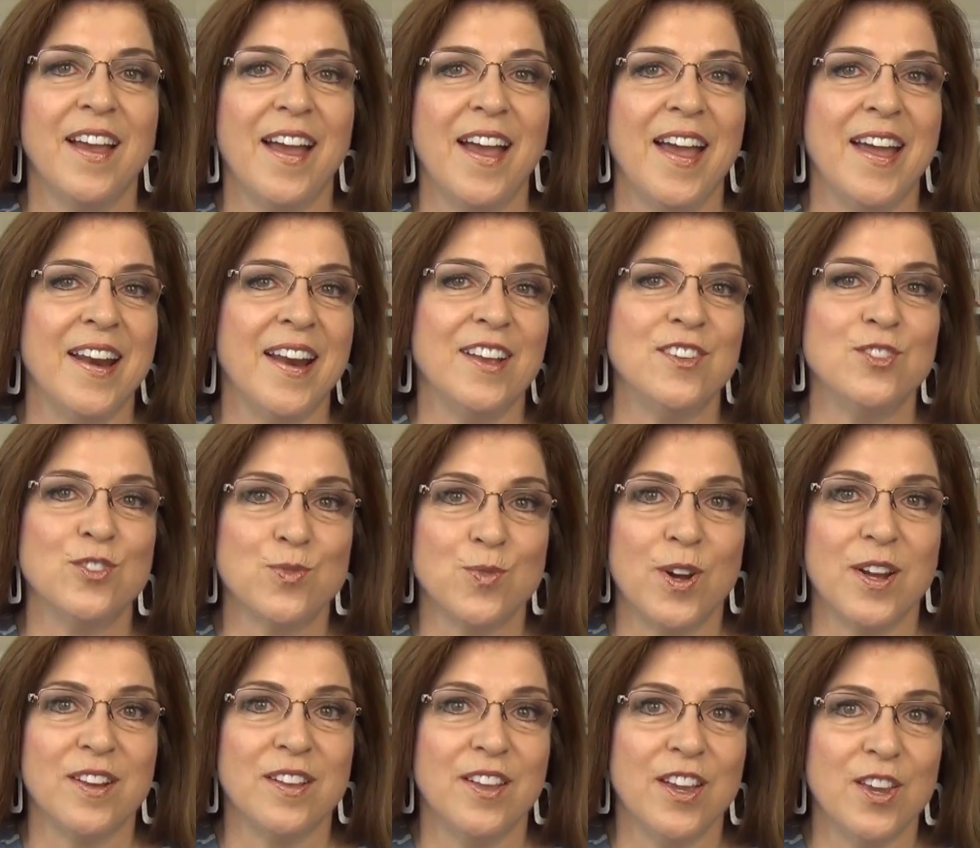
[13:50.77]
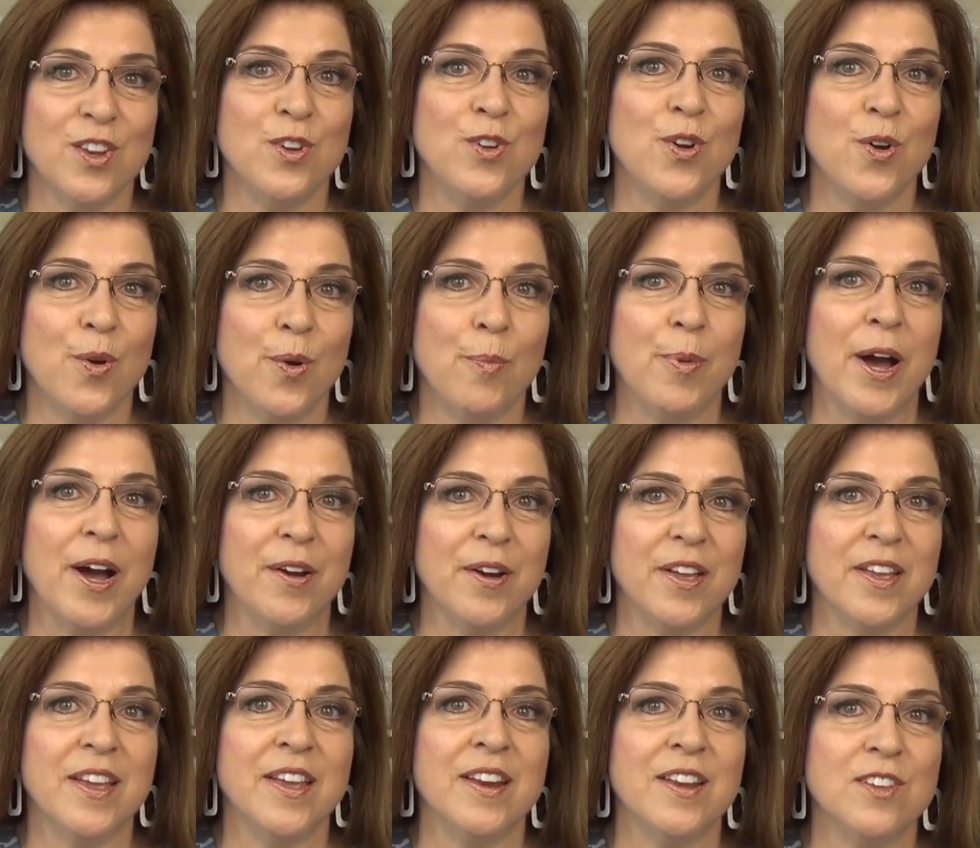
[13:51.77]
And I just wanted to let you know about
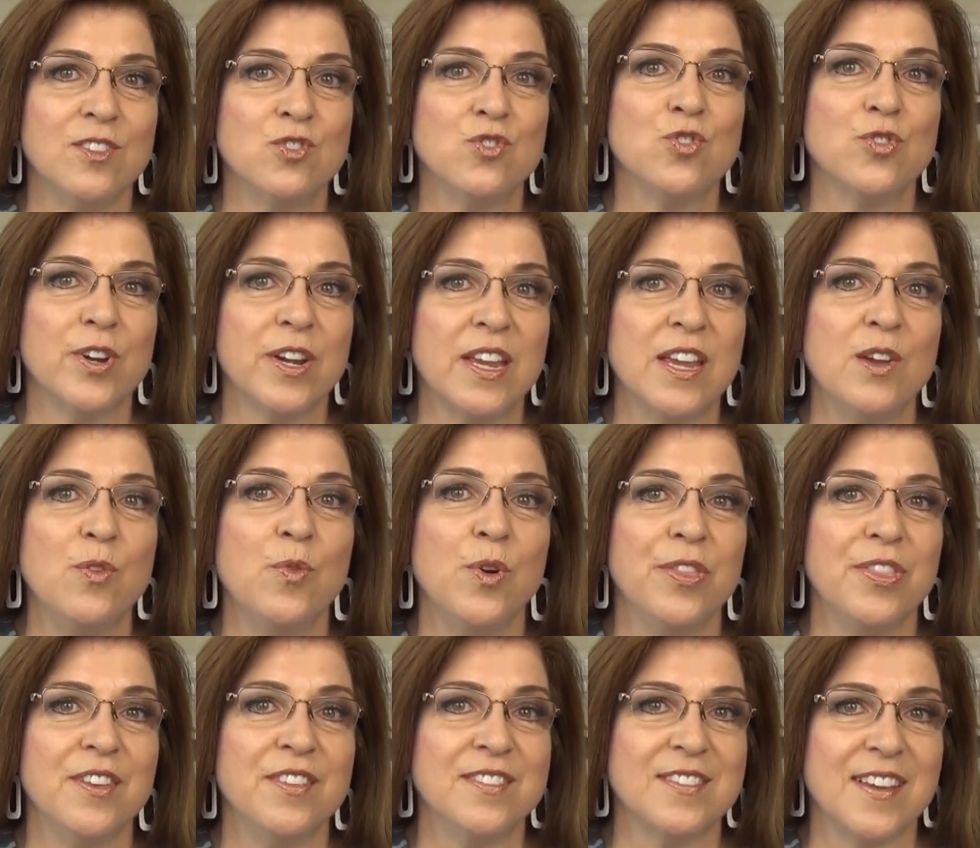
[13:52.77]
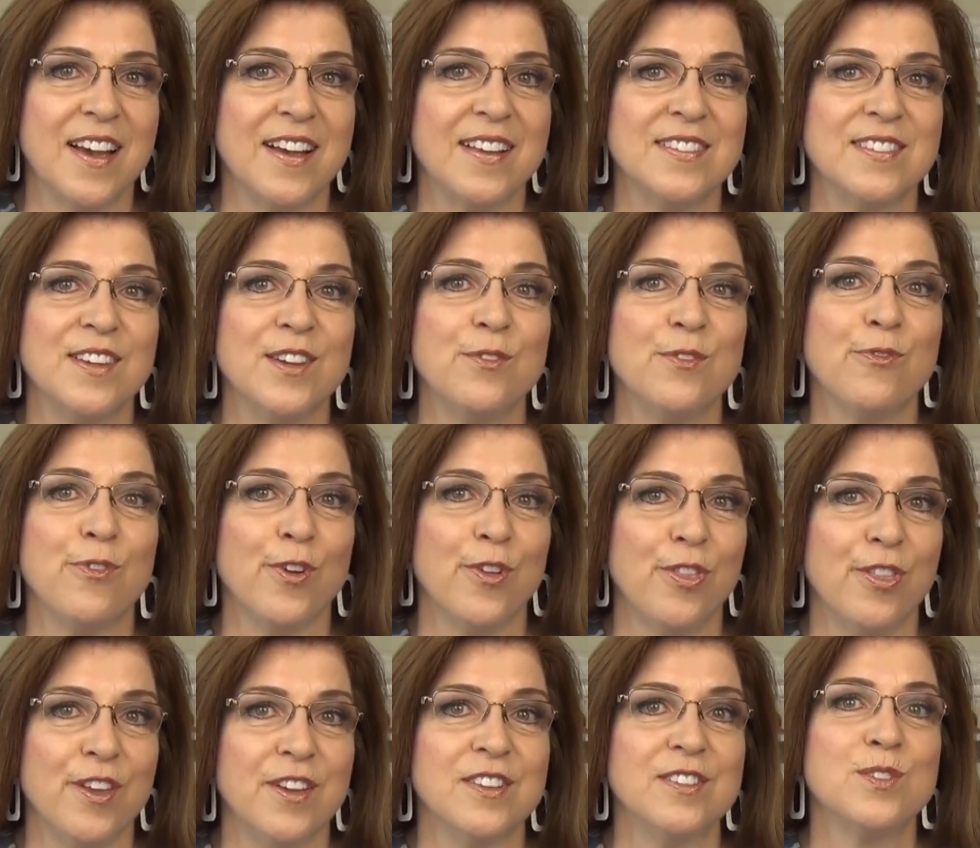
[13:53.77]
it. It is tricky with the sizing for
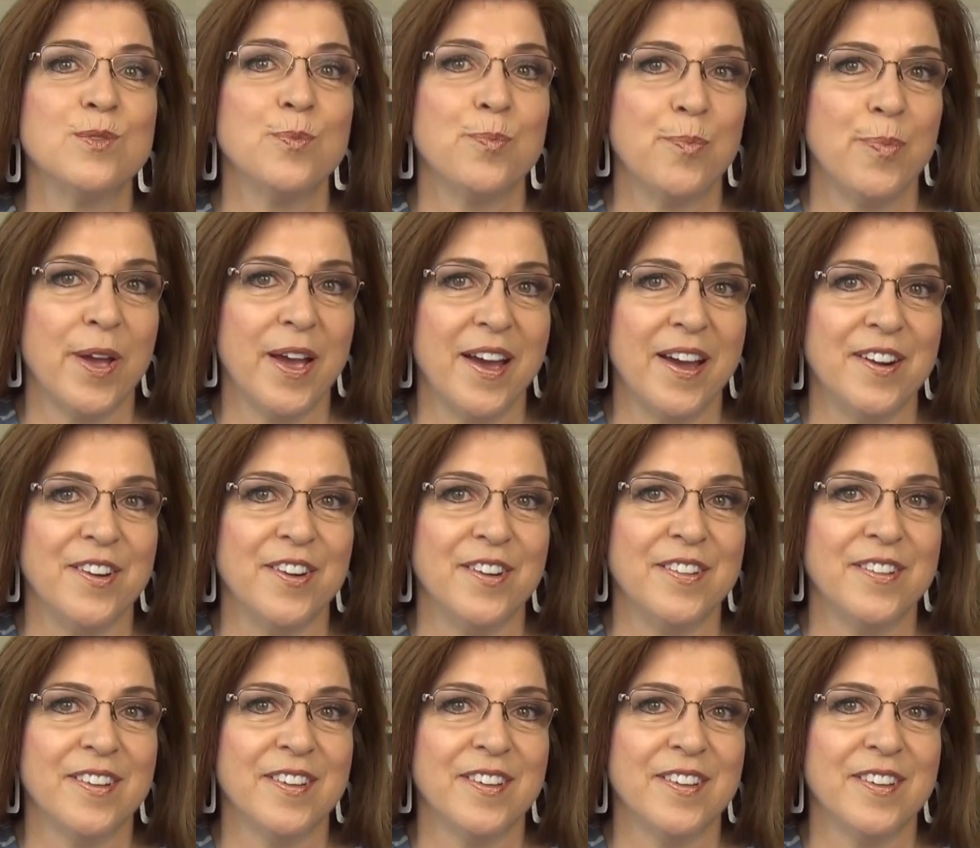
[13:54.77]
this pattern.